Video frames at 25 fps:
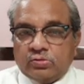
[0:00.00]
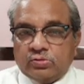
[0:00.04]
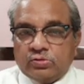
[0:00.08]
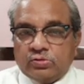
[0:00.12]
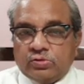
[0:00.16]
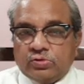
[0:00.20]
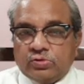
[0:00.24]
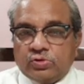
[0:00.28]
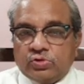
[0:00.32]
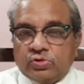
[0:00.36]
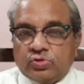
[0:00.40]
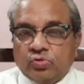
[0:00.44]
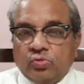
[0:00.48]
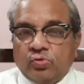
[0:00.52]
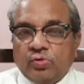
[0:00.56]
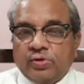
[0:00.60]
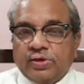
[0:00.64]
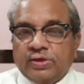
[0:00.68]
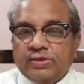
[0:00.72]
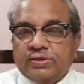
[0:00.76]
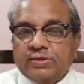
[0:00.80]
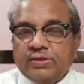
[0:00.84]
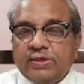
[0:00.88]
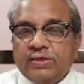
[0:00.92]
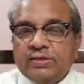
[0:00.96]
So
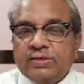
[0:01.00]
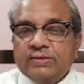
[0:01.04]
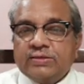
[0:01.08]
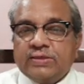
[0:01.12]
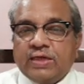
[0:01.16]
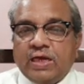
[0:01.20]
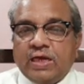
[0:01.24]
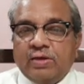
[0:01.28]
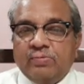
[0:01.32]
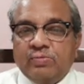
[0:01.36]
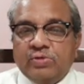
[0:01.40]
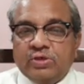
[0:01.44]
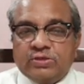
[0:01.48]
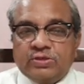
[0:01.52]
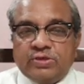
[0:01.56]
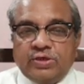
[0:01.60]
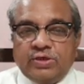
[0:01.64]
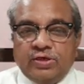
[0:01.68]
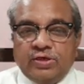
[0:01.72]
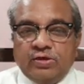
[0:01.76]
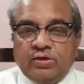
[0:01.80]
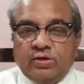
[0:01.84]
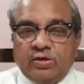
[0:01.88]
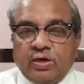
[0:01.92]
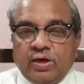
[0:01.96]
residence time is
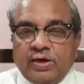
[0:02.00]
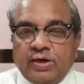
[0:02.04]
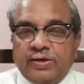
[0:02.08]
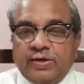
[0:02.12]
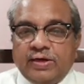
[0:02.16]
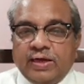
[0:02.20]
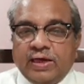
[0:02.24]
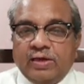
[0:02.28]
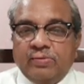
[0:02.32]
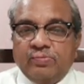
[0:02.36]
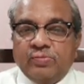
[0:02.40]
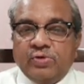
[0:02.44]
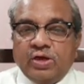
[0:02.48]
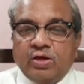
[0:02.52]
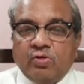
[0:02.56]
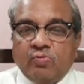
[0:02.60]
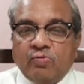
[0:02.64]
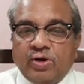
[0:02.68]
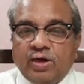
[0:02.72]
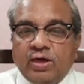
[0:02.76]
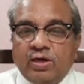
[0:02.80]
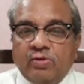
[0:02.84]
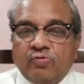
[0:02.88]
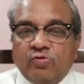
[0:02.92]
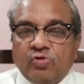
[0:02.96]
T and time
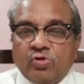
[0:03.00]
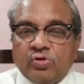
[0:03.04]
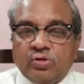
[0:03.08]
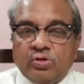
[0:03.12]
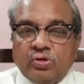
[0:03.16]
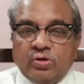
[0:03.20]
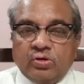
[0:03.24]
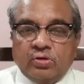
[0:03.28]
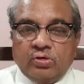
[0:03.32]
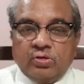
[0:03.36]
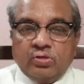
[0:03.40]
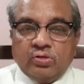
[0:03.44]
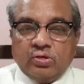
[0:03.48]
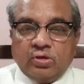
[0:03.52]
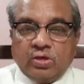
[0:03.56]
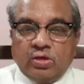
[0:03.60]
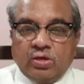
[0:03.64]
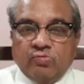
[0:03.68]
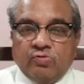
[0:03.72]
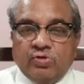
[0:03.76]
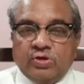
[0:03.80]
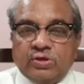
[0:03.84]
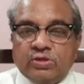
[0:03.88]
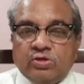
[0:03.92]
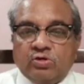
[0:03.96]
required for the
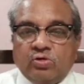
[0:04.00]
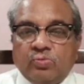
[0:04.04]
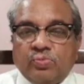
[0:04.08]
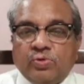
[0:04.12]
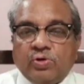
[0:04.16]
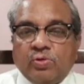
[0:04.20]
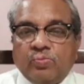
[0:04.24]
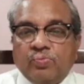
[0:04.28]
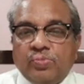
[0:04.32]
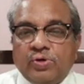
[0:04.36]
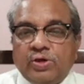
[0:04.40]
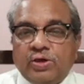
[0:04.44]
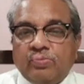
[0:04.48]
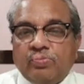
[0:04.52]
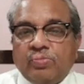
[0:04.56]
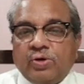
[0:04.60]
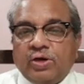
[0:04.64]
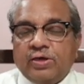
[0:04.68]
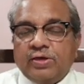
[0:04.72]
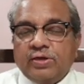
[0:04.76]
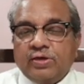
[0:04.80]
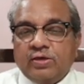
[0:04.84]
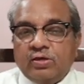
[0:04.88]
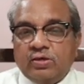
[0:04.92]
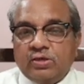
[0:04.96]
conversion of complete
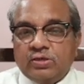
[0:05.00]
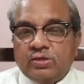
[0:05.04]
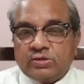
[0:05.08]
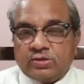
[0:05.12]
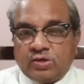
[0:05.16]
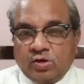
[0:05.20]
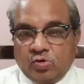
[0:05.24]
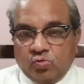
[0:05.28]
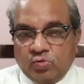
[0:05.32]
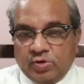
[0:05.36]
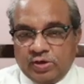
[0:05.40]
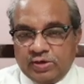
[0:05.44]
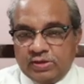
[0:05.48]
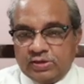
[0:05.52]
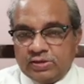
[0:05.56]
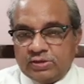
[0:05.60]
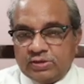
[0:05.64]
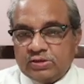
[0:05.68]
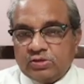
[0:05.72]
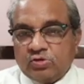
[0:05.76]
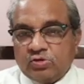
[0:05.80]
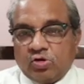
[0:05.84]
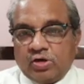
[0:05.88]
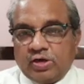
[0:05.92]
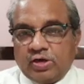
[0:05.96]
particle is tau, and this is
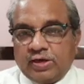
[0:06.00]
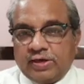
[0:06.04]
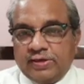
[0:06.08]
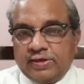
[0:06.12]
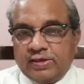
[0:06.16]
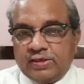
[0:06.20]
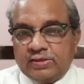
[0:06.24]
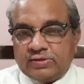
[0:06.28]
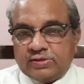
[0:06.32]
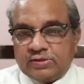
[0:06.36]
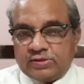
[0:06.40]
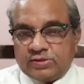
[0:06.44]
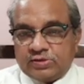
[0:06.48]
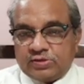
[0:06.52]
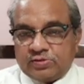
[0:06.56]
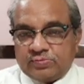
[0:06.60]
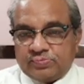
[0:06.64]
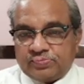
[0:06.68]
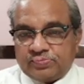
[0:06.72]
non-ideal system.